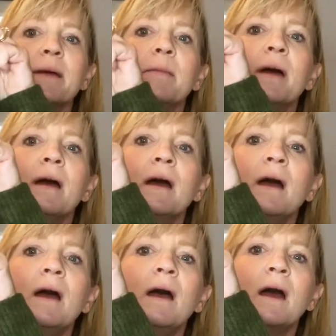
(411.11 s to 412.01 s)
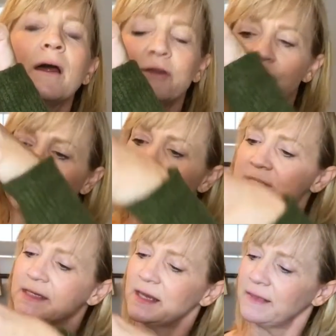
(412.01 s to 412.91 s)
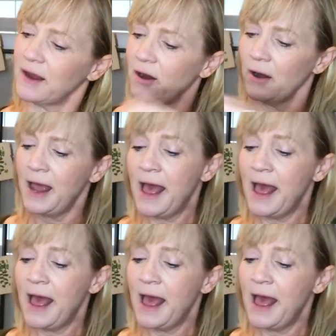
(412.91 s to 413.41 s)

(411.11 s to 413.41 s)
I don't know if you can see it there.